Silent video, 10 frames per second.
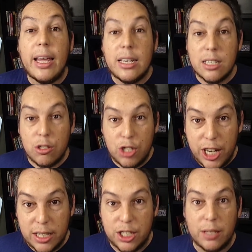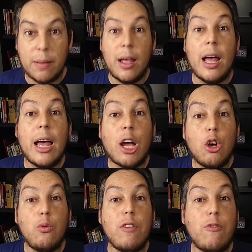Here's a suggestion.
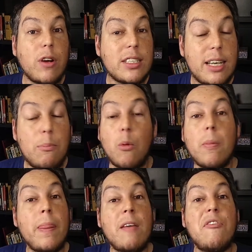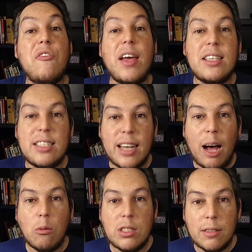Could we, for example, phase
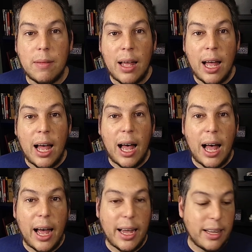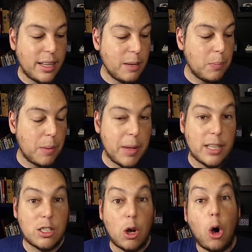it out? I
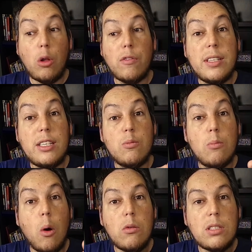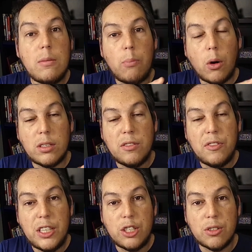implement all of these most important
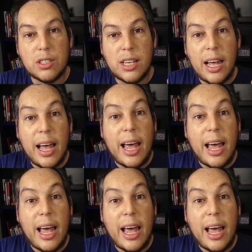features